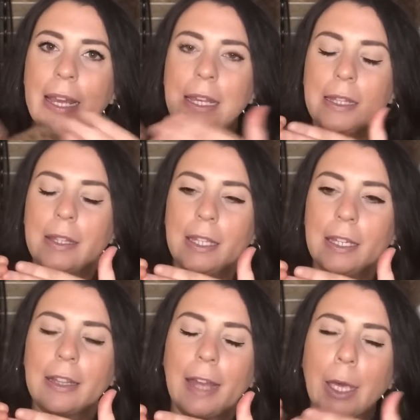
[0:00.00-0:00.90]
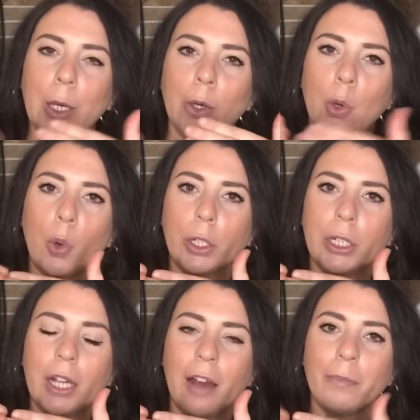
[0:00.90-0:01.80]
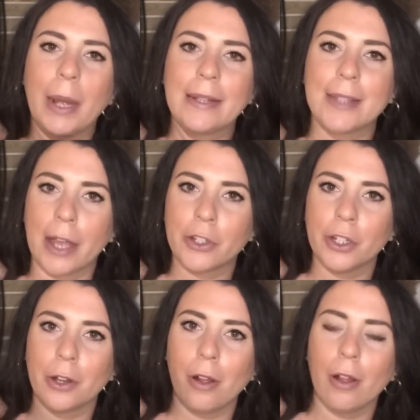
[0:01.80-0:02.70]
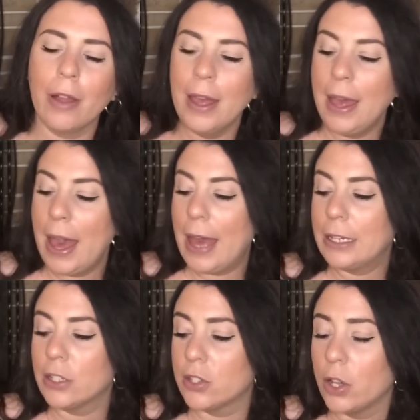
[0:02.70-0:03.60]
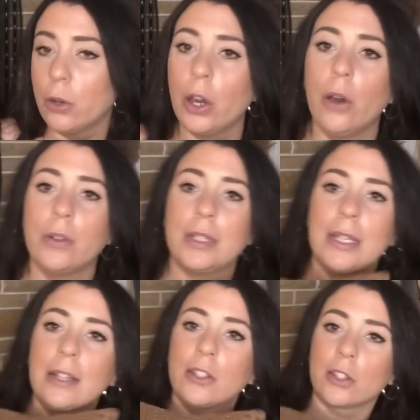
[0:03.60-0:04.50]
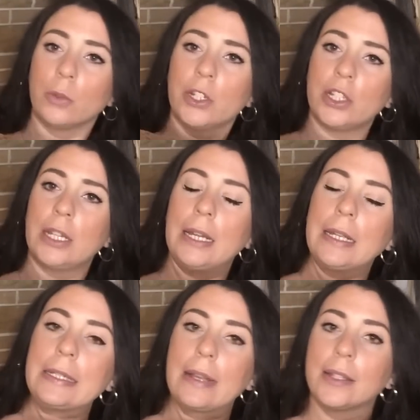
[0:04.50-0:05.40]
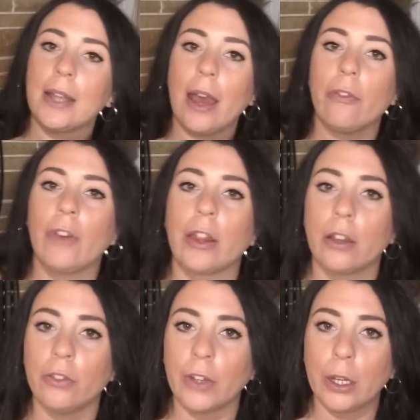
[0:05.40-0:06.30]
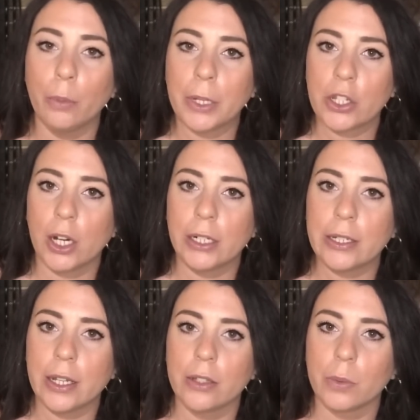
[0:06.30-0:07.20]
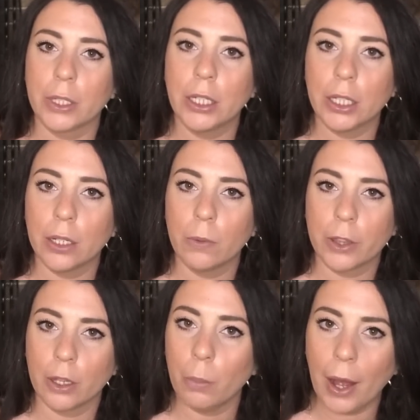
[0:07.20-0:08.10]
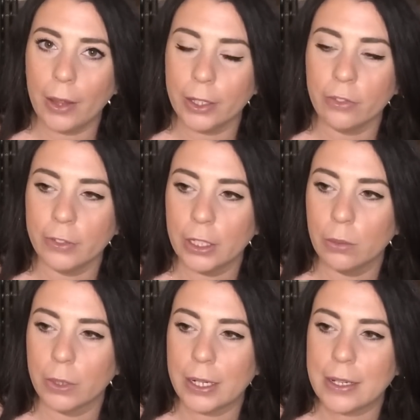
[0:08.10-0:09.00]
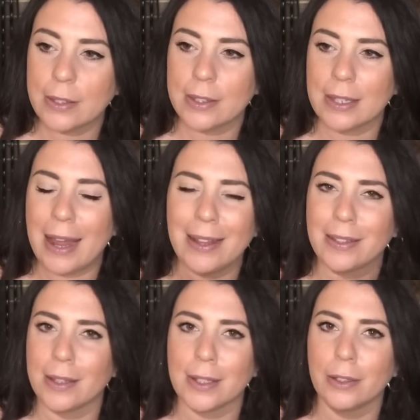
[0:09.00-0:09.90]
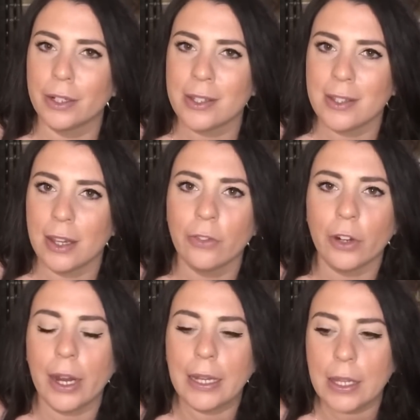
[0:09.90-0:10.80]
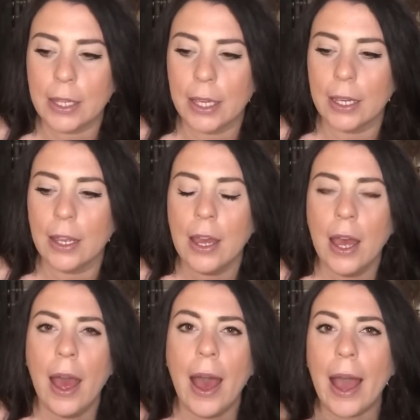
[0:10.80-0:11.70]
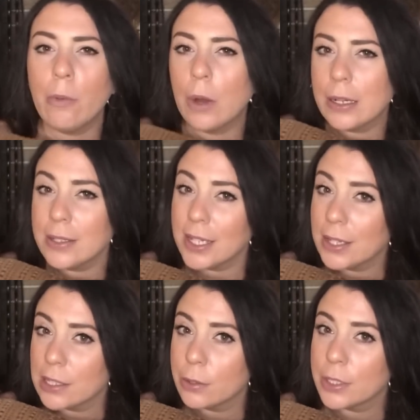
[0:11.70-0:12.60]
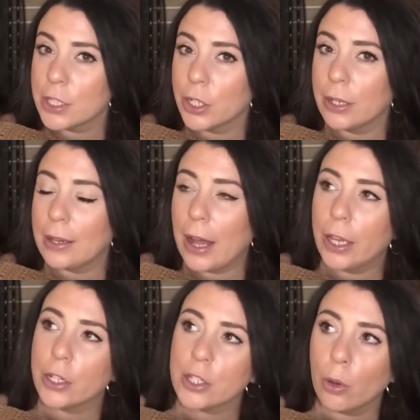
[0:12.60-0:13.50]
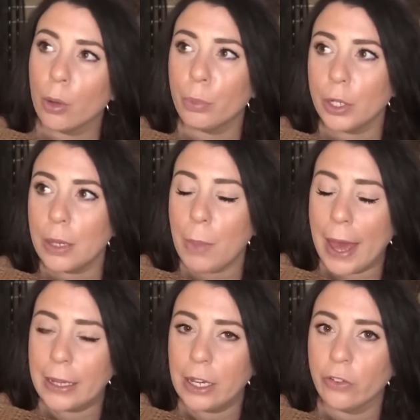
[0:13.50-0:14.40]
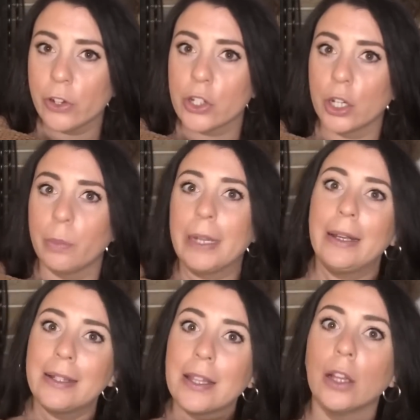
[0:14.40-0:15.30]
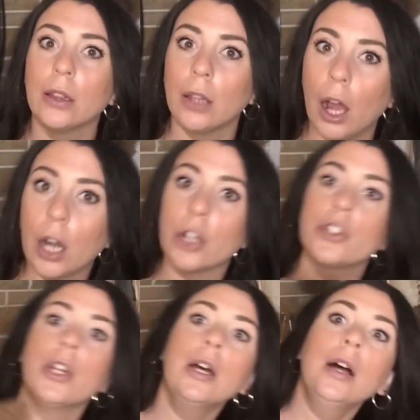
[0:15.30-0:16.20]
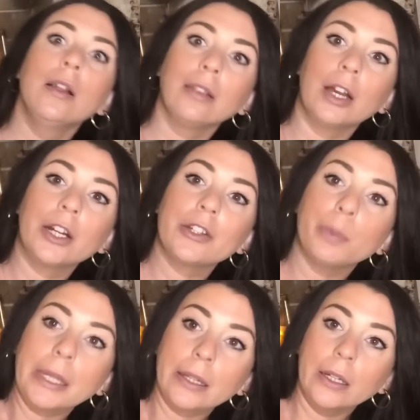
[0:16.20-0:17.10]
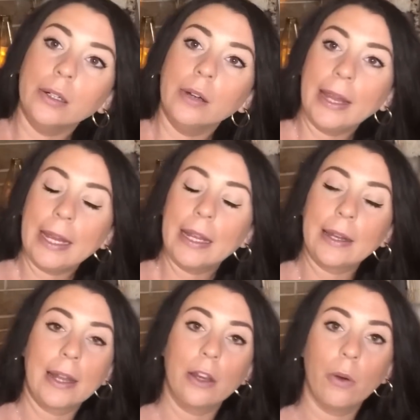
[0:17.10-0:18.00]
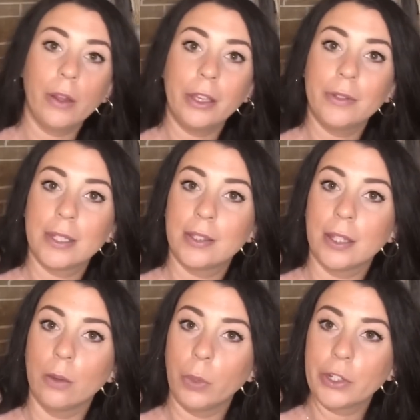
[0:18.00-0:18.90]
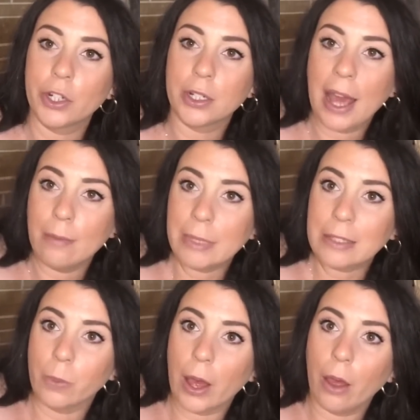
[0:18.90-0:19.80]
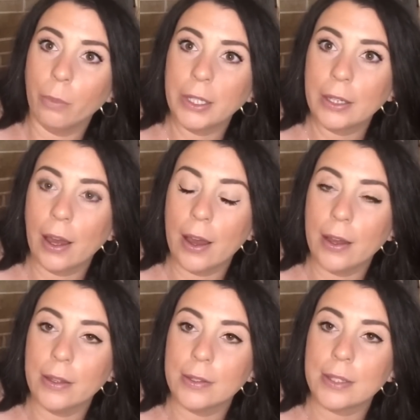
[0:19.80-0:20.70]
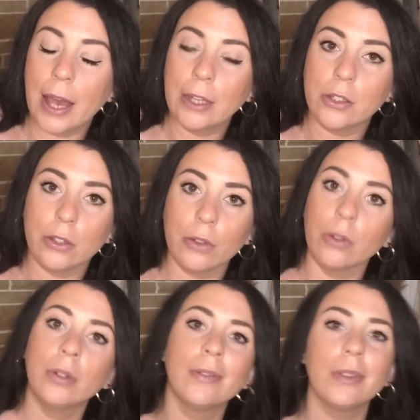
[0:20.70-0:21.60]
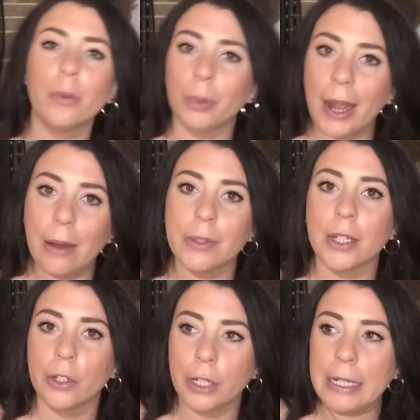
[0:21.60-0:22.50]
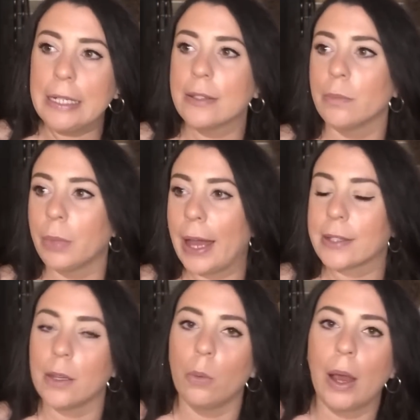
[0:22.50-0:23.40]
in the like corner of my sectional, and it's so cozy, it's squishy. It doesn't have feather fill, but Target does really good with their polyfill where it doesn't look stiff or anything. I want to say this was $30, so a pretty penny for sure, but it's a large pillow, and I know I'll use this in the winter time as well because I do the browns and greens and blacks and